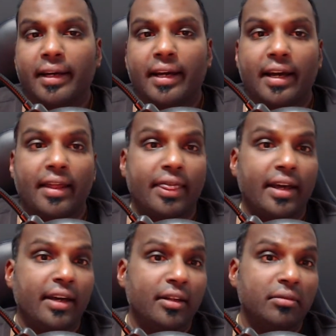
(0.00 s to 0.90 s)
And
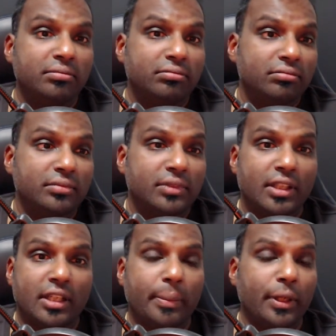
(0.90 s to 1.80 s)
then,
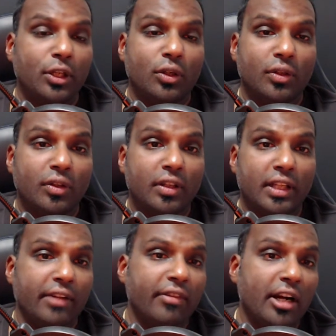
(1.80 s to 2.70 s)
depending on the
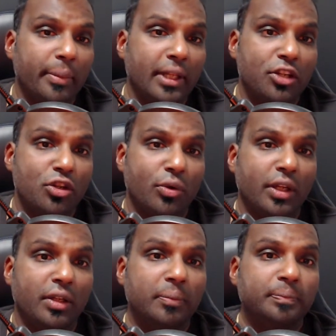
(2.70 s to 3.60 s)
environment that you're
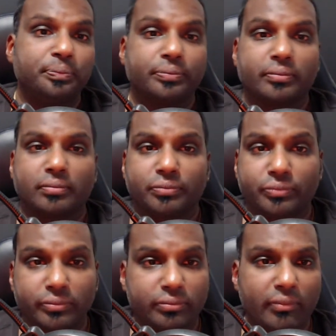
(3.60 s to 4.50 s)
in,
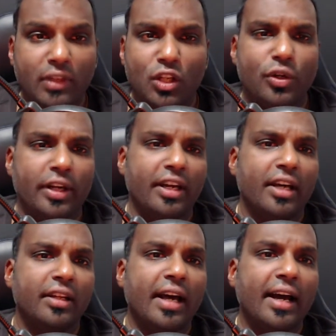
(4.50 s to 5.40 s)
you'd
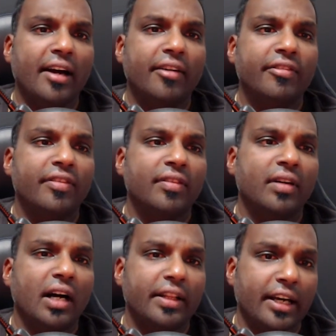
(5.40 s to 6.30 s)
again have
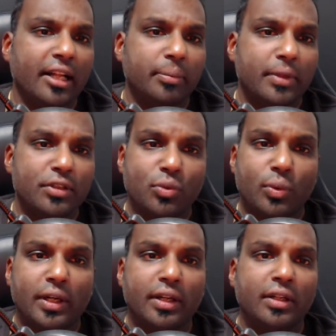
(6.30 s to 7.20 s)
other help desk
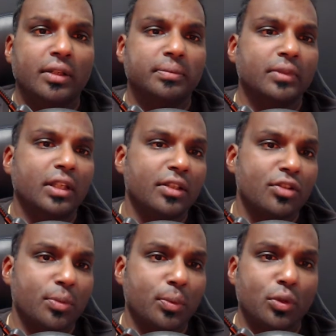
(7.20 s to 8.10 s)
work,
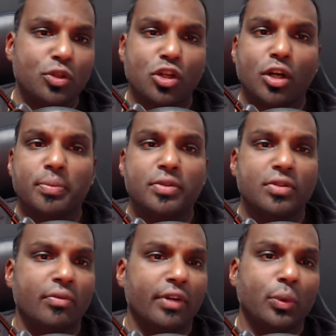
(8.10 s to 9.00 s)
support jobs,
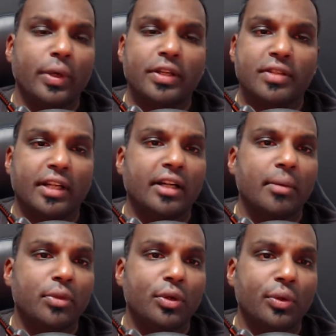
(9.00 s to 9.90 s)
requests that
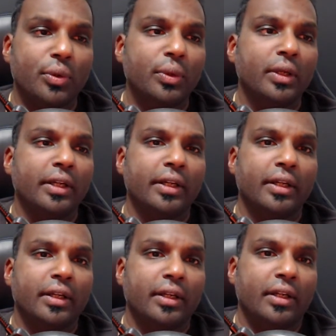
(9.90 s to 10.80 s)
come through,
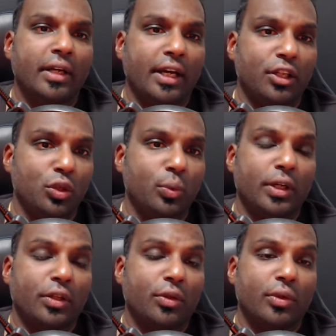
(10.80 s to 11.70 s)
and you
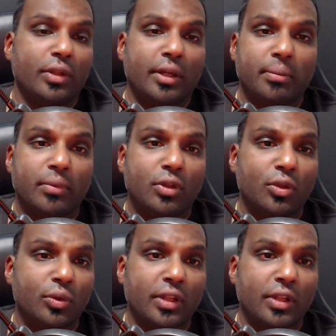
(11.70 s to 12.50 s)
work through them through the